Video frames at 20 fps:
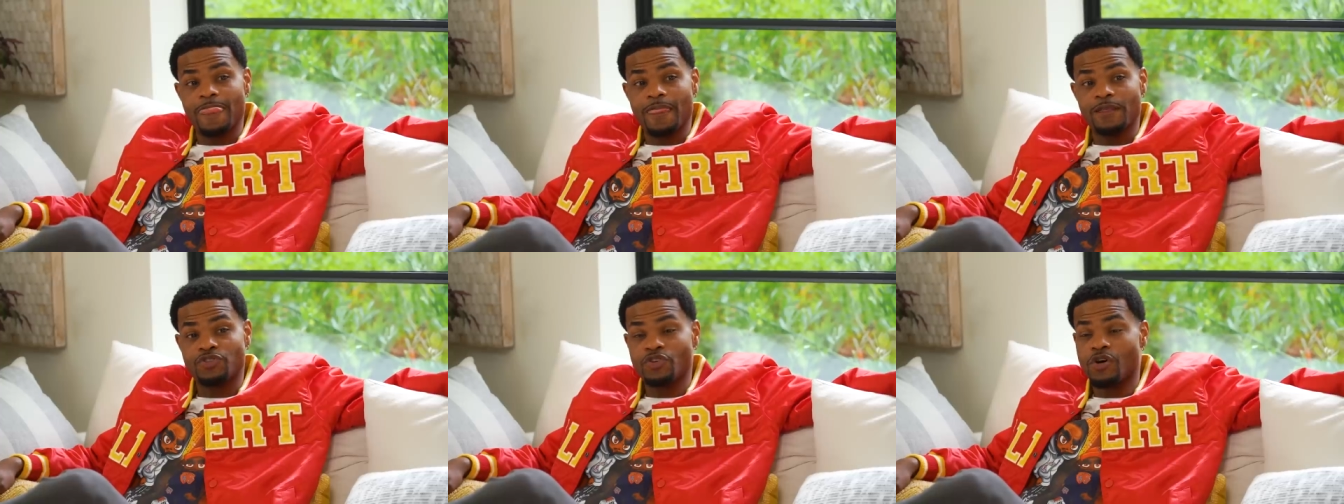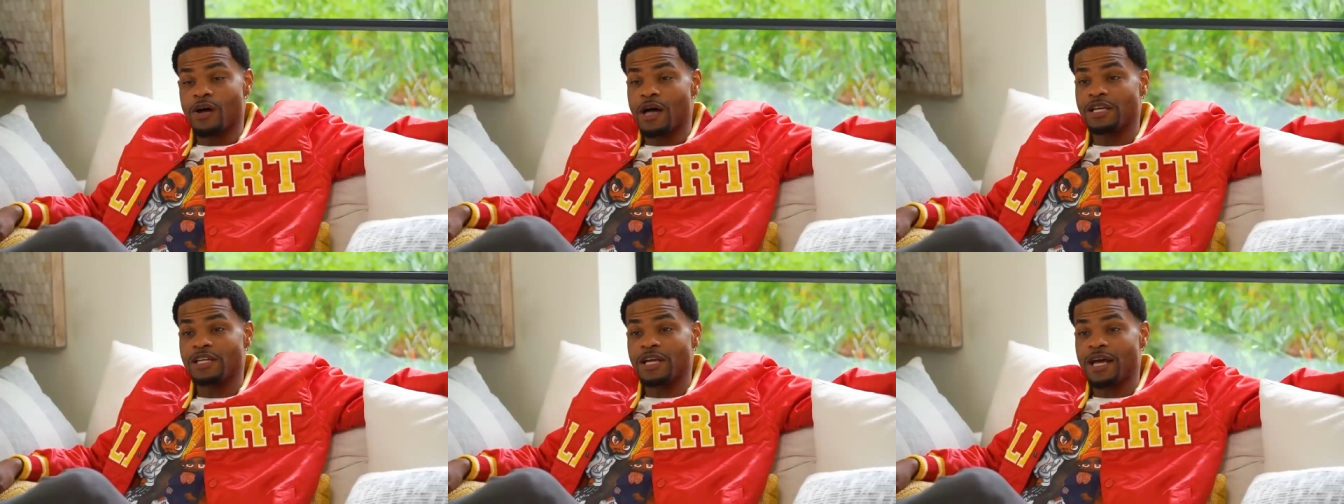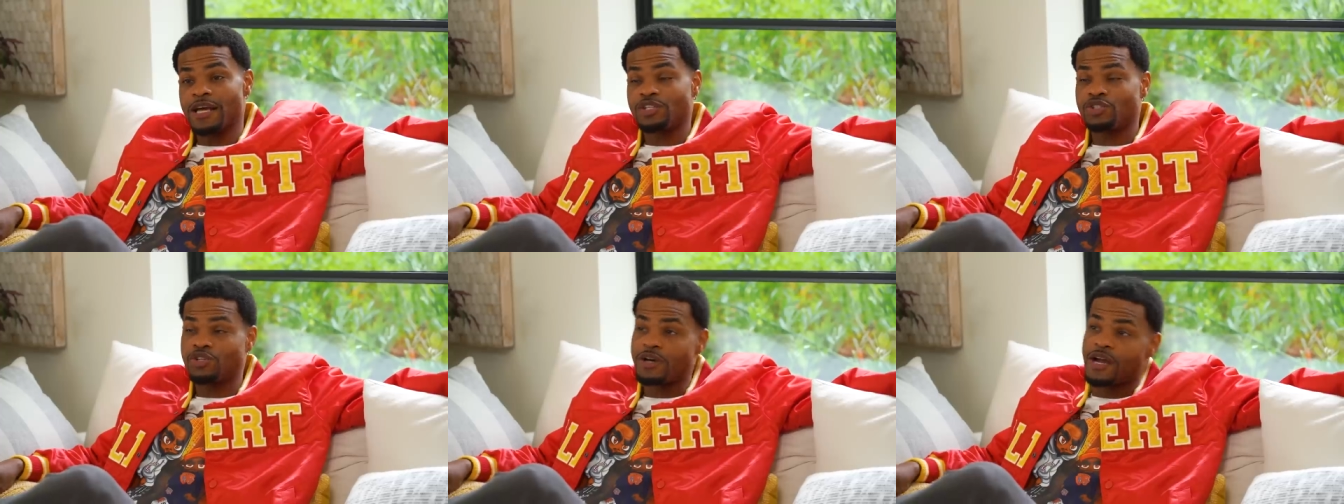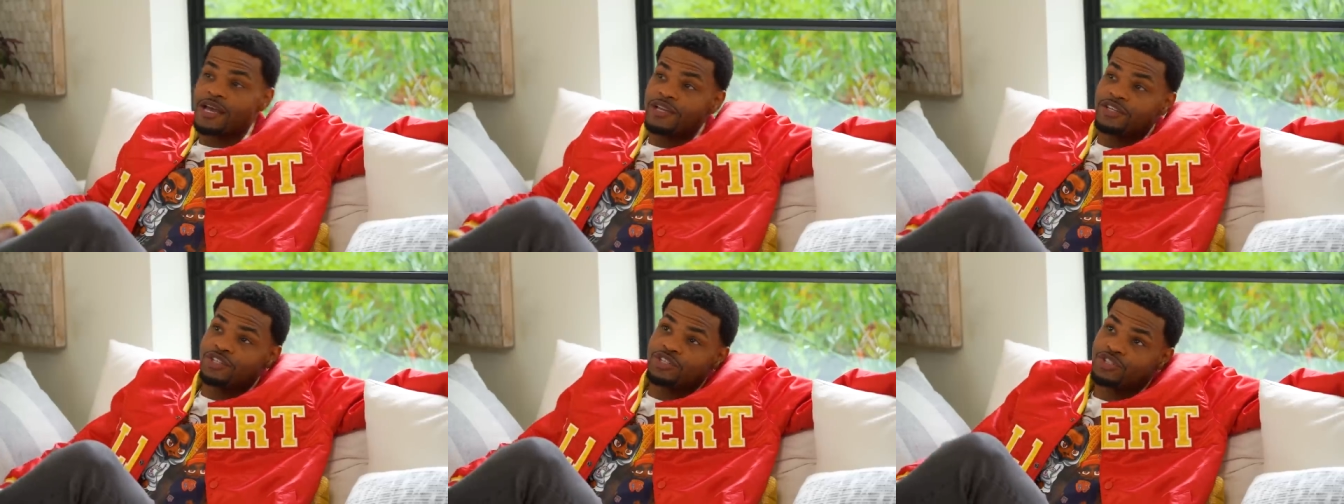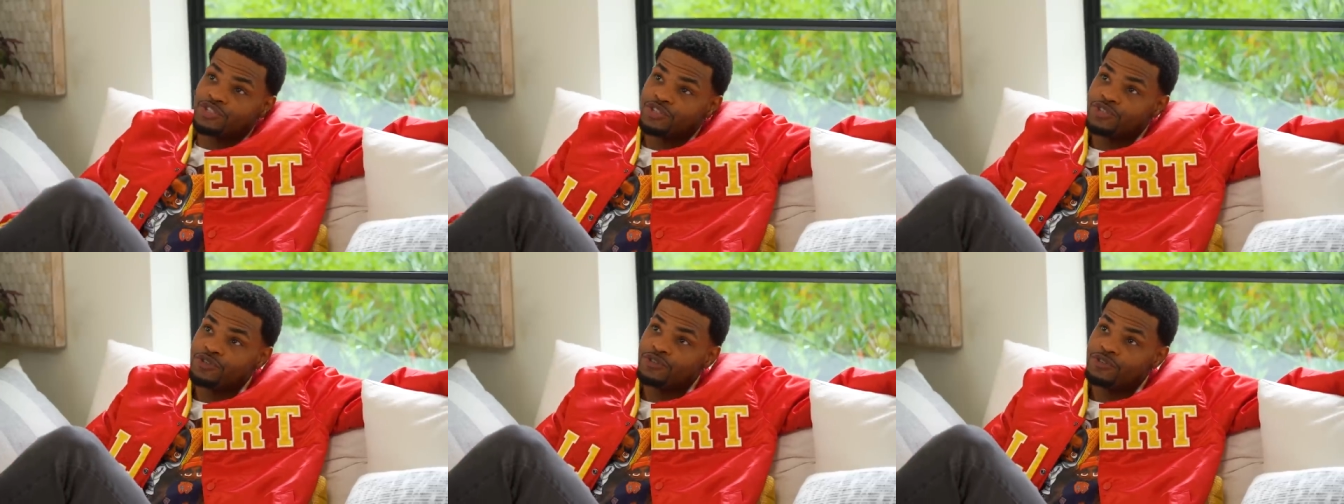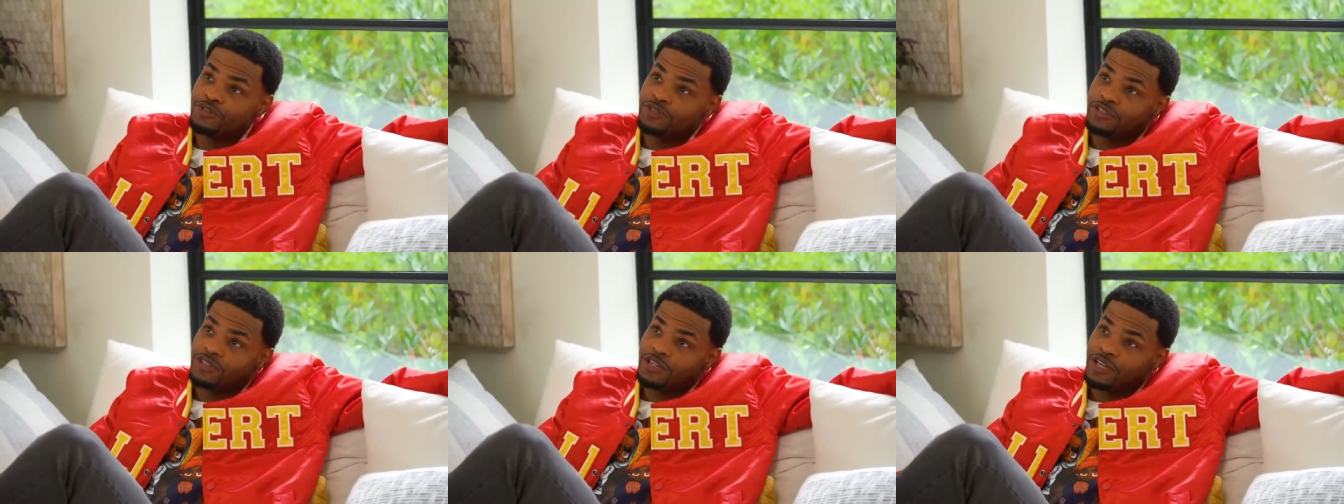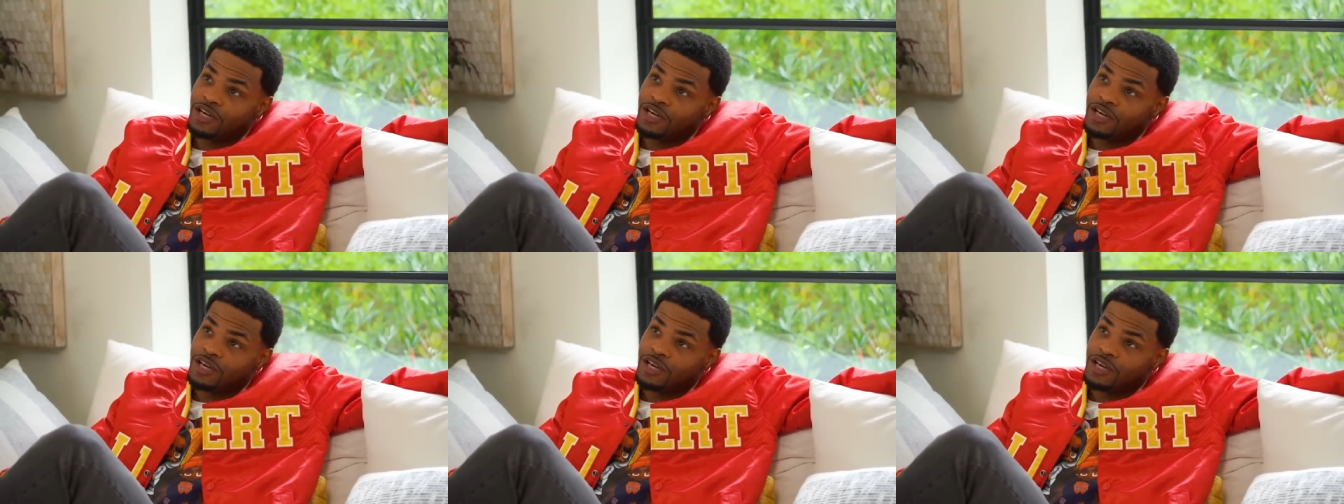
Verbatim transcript: So I, I try and shoot